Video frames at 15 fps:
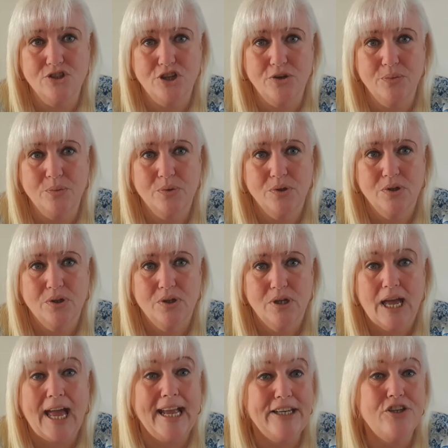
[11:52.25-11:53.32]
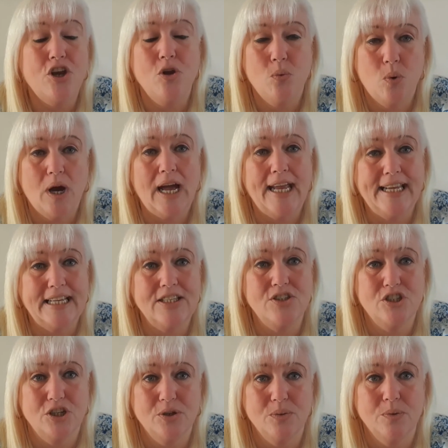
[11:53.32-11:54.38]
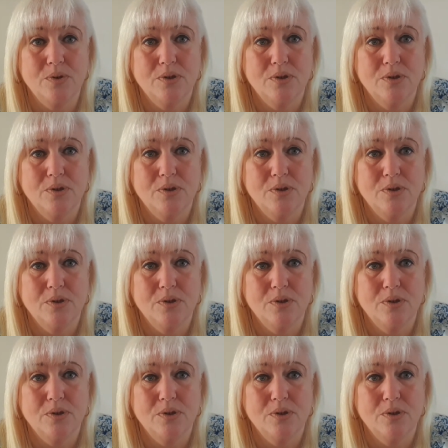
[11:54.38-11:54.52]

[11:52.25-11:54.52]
do. I know what I can do.